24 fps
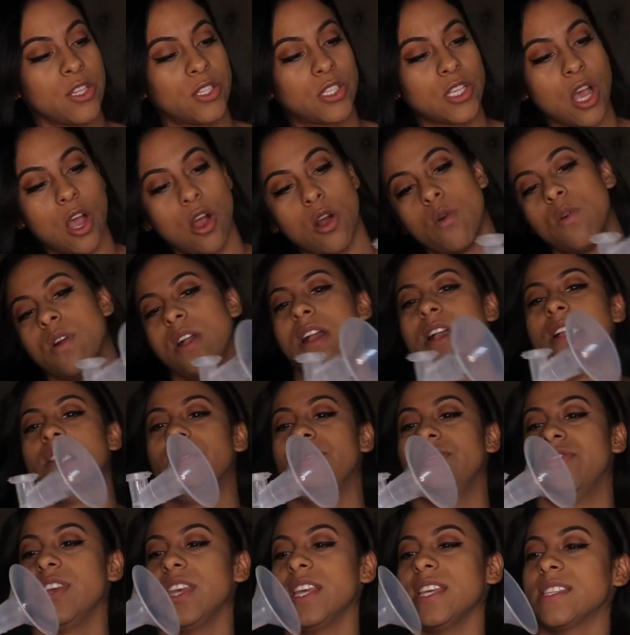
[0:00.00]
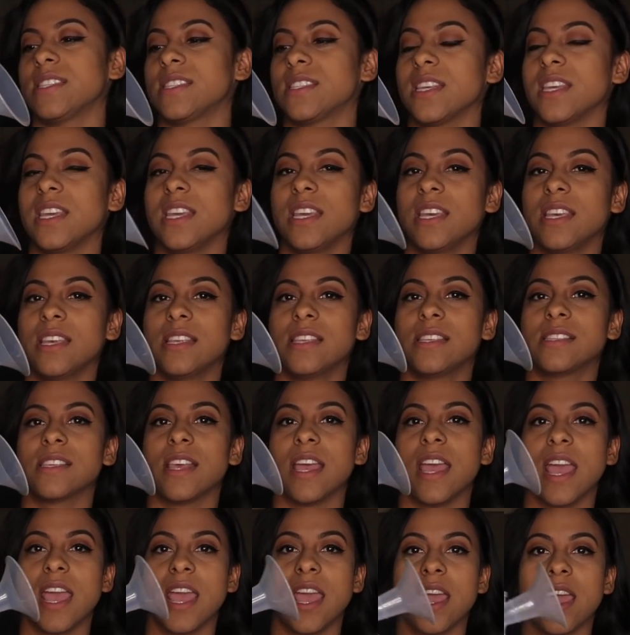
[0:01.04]
So this is
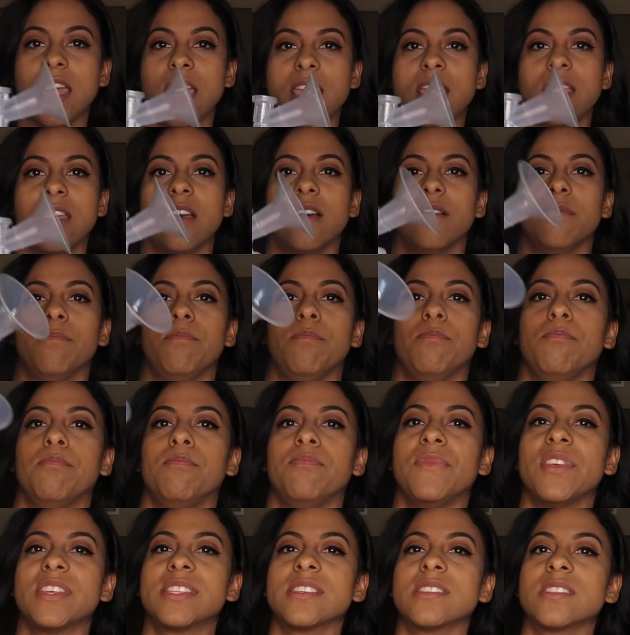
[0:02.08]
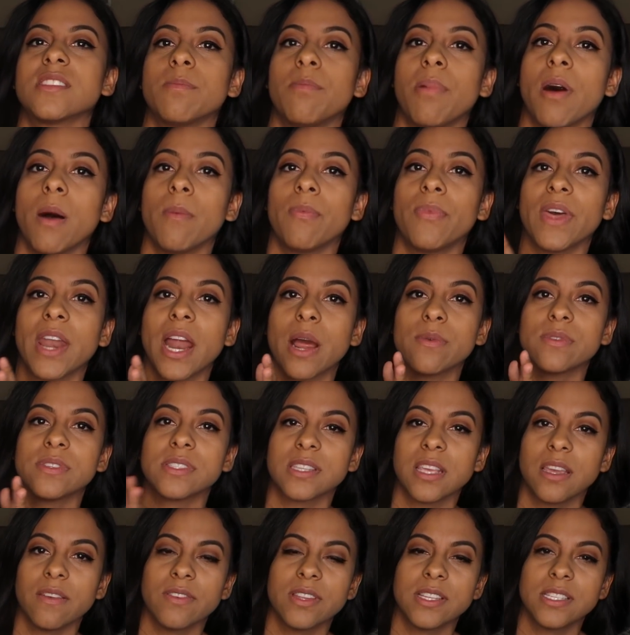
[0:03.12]
the pump that I
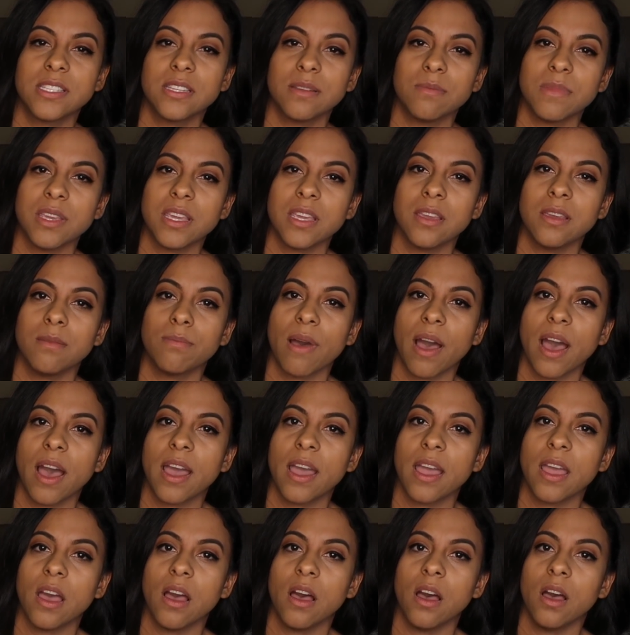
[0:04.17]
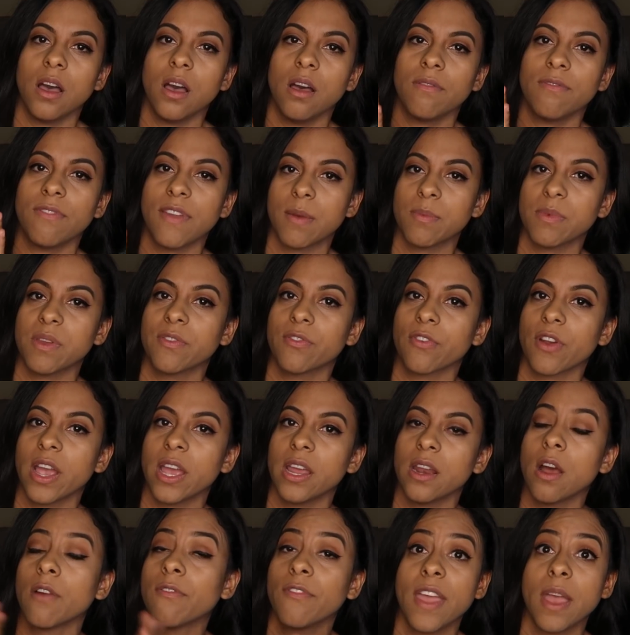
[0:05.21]
was given to me by a
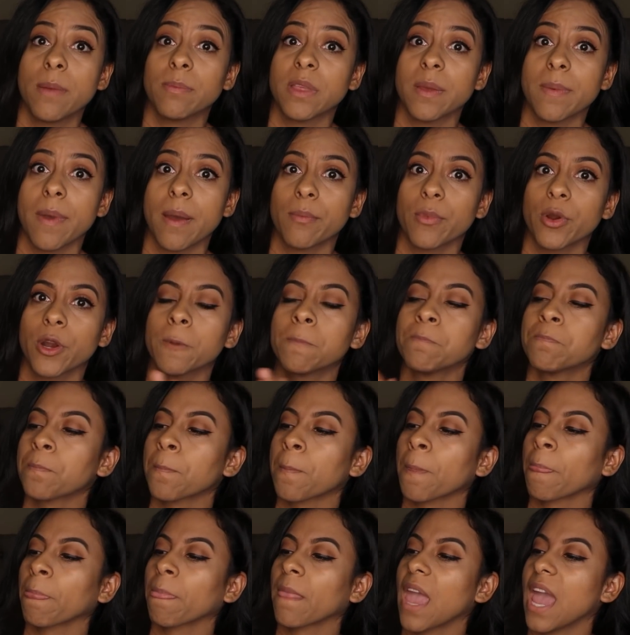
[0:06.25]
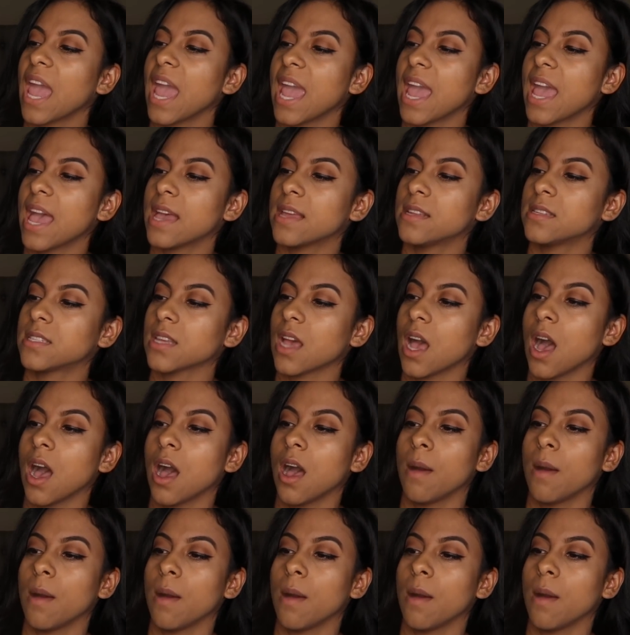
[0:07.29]
family member, and